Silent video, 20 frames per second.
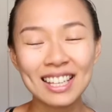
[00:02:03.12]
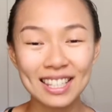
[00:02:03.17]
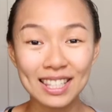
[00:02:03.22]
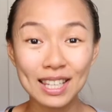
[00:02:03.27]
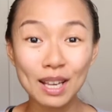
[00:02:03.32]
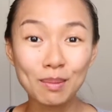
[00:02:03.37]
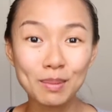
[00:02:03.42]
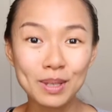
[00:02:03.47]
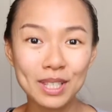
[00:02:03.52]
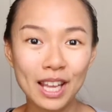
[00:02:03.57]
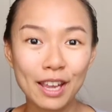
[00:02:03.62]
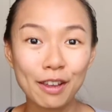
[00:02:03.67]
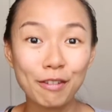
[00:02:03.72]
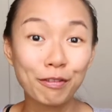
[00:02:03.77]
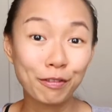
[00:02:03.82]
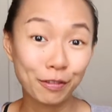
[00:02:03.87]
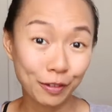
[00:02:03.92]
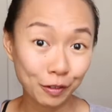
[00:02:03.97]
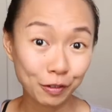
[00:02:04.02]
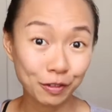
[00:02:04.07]
some say
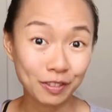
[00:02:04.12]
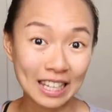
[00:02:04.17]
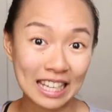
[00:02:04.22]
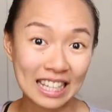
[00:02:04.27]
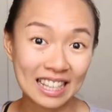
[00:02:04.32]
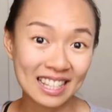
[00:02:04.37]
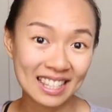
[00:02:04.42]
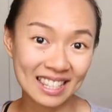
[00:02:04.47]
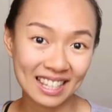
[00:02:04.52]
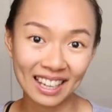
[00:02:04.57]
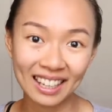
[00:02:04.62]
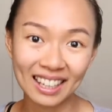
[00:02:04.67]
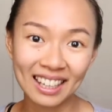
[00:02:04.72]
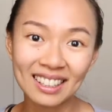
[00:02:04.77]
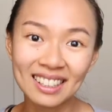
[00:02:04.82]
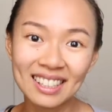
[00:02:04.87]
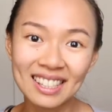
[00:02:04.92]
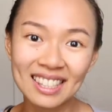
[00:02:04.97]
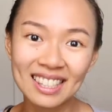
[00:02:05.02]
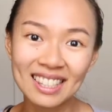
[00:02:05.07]
15
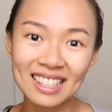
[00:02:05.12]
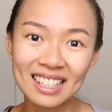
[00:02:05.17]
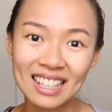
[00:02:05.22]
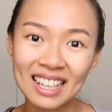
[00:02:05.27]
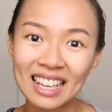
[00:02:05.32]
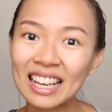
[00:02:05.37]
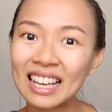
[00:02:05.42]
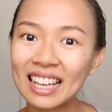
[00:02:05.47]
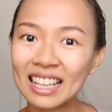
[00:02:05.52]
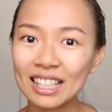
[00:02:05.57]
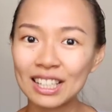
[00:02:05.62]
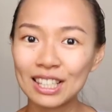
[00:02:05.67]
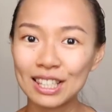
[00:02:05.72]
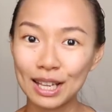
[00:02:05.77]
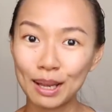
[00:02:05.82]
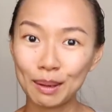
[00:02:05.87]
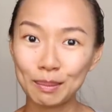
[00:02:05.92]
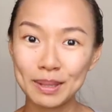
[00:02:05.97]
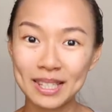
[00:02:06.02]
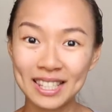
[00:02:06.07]
seconds,
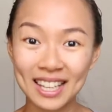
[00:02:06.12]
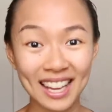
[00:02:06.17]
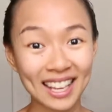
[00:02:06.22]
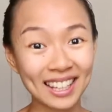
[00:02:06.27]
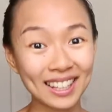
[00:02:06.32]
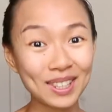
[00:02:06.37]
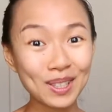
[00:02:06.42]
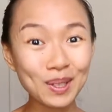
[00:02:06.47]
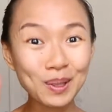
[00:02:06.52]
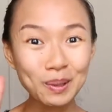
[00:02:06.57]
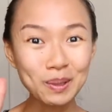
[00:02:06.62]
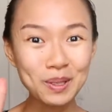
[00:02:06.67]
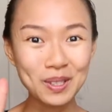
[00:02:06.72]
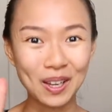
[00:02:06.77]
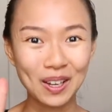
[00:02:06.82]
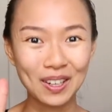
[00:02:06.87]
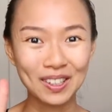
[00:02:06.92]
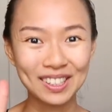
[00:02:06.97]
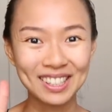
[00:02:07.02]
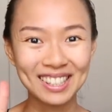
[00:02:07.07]
some say 2
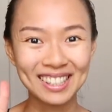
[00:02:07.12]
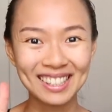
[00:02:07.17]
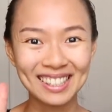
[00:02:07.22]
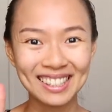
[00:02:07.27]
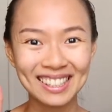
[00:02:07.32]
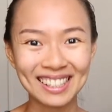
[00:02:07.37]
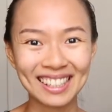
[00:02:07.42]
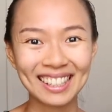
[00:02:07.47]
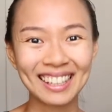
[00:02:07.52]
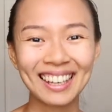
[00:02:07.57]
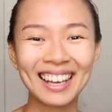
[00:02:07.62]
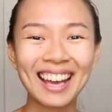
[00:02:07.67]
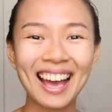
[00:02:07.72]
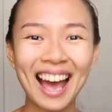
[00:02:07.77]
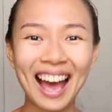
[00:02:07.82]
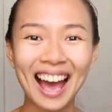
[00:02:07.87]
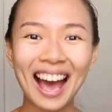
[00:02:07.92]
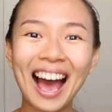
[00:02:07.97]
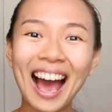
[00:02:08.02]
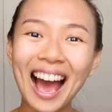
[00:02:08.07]
songs.
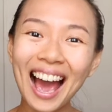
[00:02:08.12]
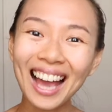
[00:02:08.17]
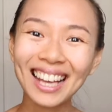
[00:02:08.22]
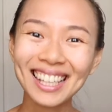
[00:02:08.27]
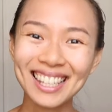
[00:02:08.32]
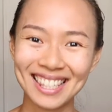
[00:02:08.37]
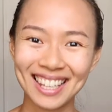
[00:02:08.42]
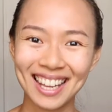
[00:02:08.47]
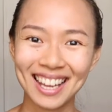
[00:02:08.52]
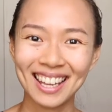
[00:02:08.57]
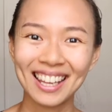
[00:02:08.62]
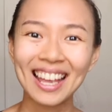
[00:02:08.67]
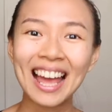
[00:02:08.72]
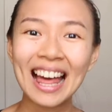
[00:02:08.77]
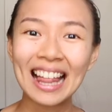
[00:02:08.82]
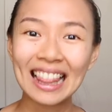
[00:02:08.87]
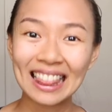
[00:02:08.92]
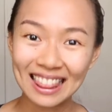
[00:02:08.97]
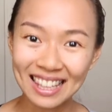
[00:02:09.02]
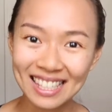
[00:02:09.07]
I say
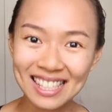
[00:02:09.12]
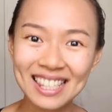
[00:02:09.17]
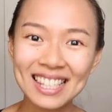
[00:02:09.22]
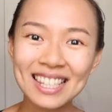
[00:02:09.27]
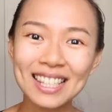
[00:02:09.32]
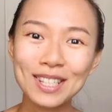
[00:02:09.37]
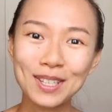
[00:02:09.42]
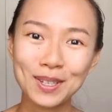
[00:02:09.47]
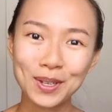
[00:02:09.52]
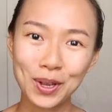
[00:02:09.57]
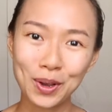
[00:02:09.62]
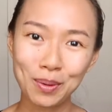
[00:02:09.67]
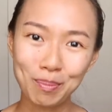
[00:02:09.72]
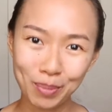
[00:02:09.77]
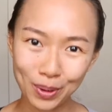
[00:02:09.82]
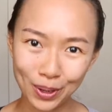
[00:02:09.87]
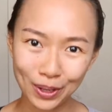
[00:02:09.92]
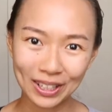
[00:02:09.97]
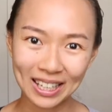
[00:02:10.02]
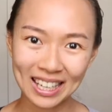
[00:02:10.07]
listen to your
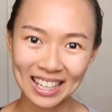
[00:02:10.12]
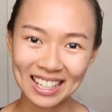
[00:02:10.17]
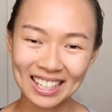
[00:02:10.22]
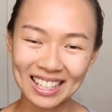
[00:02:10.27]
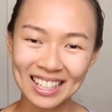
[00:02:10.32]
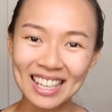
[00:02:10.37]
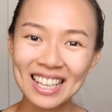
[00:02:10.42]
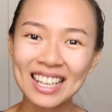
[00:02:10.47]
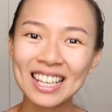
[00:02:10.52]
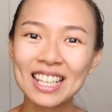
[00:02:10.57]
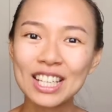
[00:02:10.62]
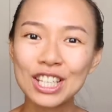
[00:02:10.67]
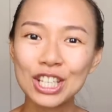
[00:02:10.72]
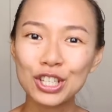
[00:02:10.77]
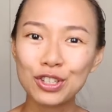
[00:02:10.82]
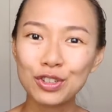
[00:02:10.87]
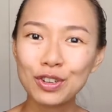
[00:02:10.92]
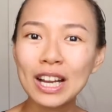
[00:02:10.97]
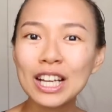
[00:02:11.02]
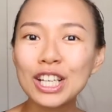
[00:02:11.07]
body.
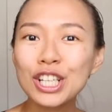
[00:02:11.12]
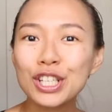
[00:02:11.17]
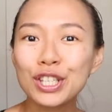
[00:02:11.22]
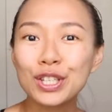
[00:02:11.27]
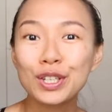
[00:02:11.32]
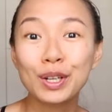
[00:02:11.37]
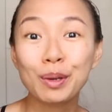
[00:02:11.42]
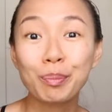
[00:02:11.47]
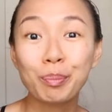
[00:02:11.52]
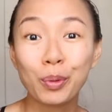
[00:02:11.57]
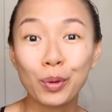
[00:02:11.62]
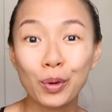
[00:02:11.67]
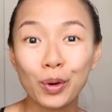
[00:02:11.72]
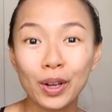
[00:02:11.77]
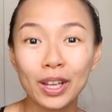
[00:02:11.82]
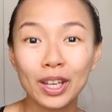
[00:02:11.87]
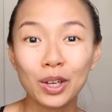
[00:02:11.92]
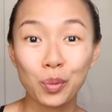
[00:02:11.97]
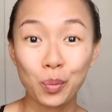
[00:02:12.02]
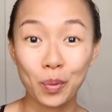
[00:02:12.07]
Stretch to the
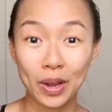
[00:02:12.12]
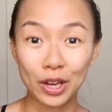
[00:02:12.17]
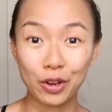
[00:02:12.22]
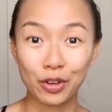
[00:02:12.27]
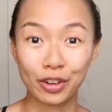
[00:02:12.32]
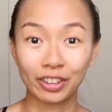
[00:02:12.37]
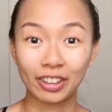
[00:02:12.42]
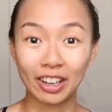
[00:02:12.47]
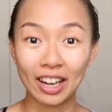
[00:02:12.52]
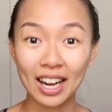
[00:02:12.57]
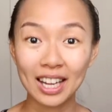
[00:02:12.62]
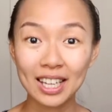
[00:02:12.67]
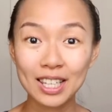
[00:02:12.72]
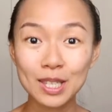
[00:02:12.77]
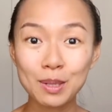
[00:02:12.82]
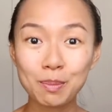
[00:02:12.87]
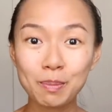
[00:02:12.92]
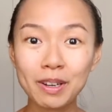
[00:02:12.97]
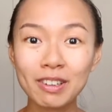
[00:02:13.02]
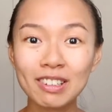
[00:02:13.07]
point where you're
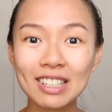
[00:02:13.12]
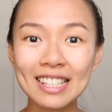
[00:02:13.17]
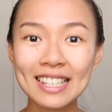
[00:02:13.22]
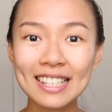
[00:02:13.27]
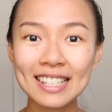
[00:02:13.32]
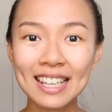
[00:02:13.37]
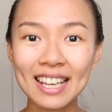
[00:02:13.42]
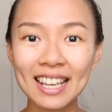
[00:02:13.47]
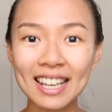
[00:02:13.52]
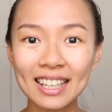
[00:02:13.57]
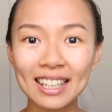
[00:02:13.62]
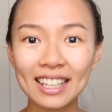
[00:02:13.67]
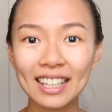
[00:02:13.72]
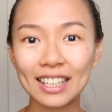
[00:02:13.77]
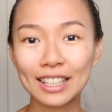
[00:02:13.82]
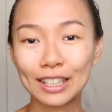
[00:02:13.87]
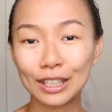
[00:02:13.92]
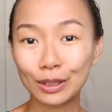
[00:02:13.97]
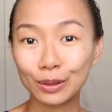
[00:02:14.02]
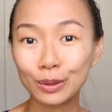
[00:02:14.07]
experiencing
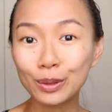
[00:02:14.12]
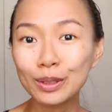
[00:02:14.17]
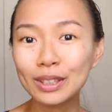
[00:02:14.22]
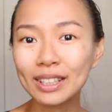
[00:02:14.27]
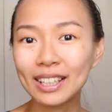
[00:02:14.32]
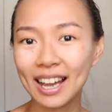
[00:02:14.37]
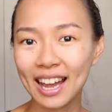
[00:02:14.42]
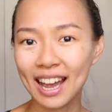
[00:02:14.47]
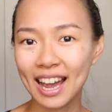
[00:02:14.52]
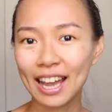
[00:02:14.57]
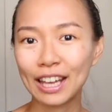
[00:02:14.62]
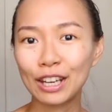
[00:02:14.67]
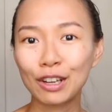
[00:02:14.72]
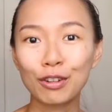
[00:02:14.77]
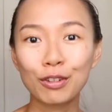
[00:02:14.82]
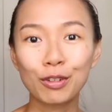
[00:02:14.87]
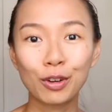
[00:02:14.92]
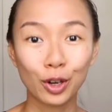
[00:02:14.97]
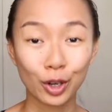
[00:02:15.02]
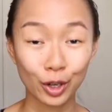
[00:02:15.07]
a good kind
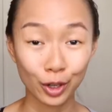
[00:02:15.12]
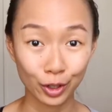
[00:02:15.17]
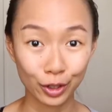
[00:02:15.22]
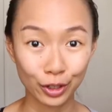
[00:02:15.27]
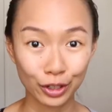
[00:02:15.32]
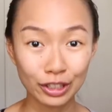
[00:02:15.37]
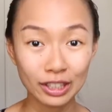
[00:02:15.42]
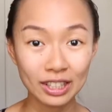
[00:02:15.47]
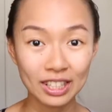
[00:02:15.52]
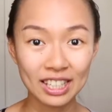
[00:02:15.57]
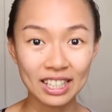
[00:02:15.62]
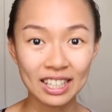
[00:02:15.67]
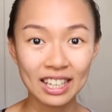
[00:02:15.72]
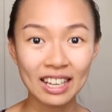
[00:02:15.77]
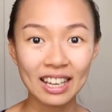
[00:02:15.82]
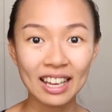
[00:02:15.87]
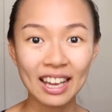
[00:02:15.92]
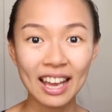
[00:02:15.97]
of hurt